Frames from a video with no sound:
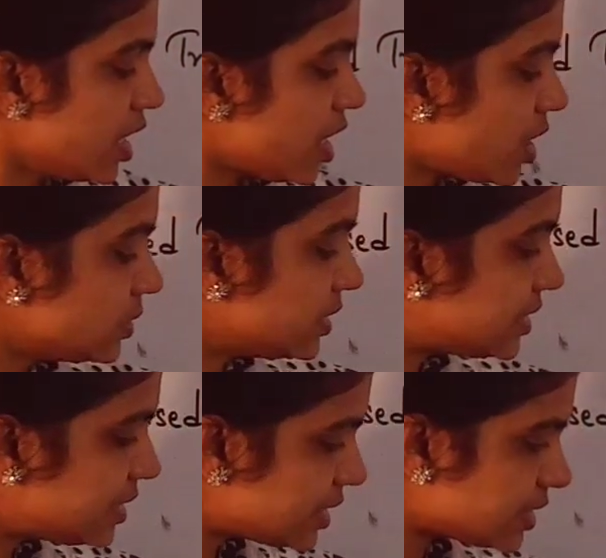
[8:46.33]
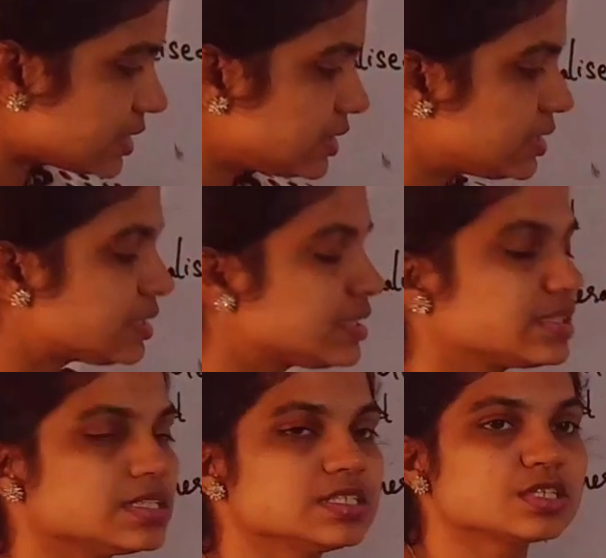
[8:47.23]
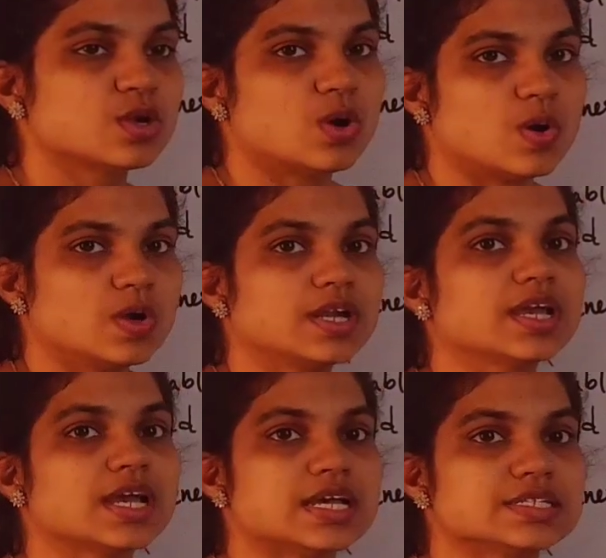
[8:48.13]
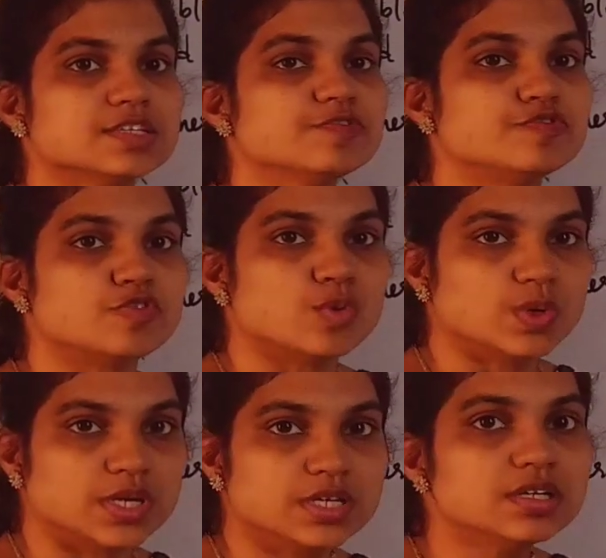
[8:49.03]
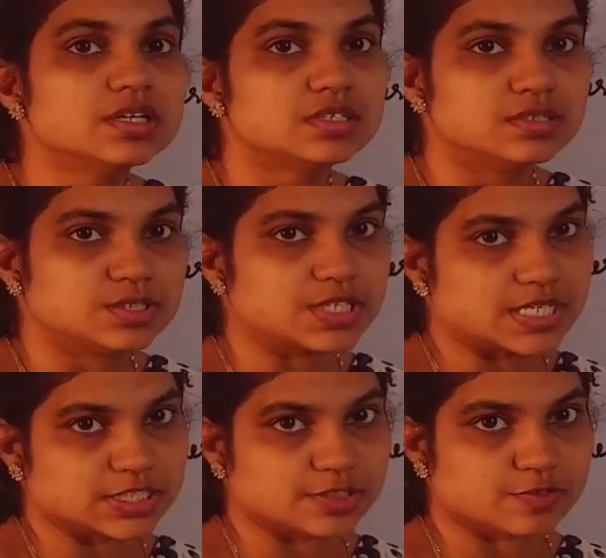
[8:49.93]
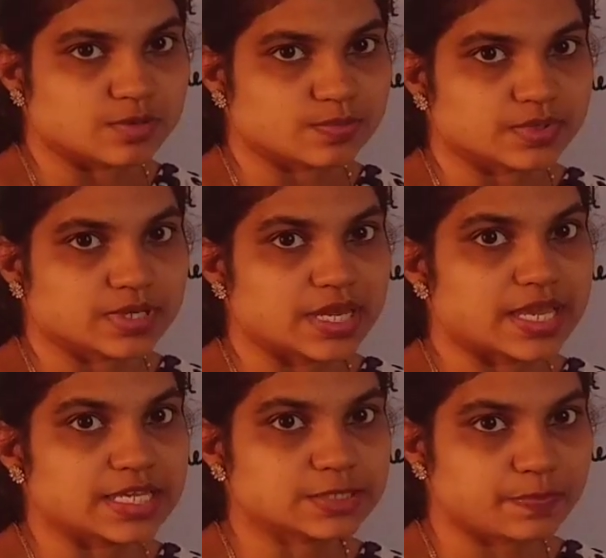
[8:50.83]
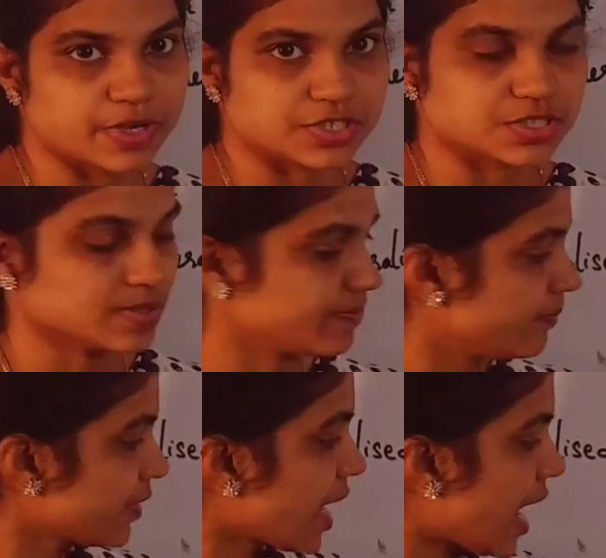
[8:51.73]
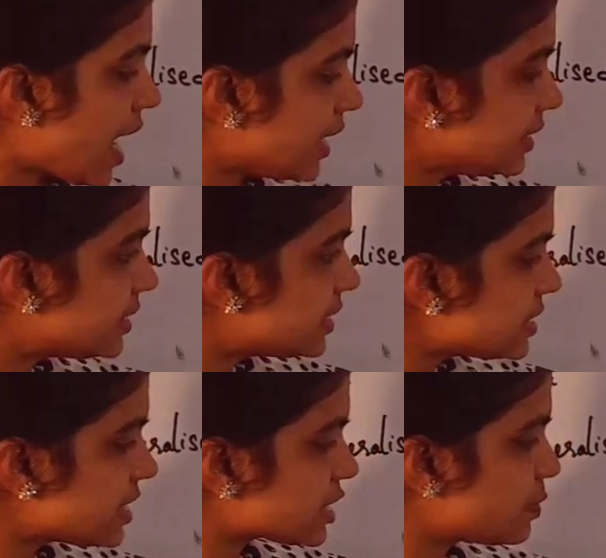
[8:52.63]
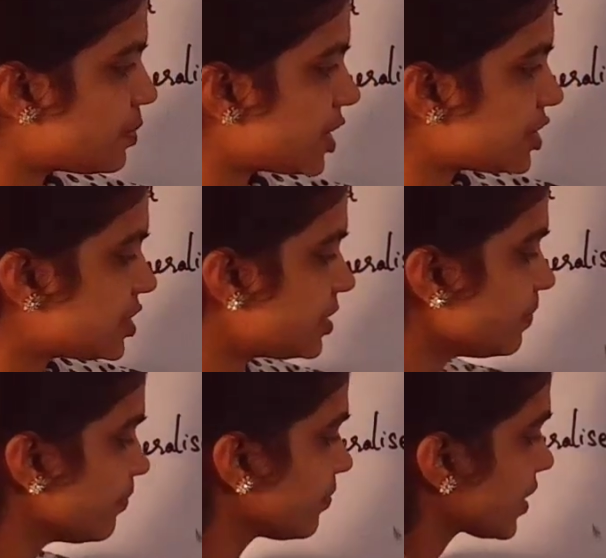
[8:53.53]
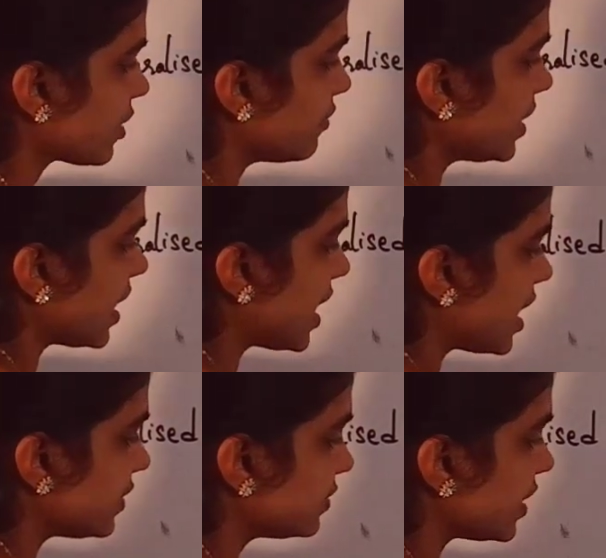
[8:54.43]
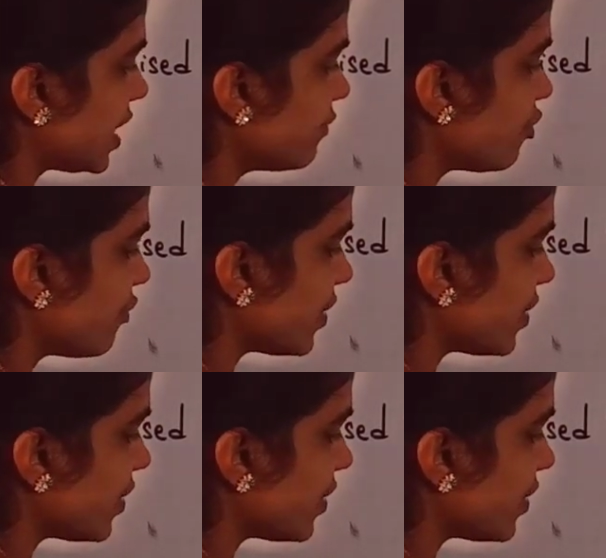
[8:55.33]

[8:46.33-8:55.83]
Now, this is called as the Fourier transform expression, and this expression where I have f of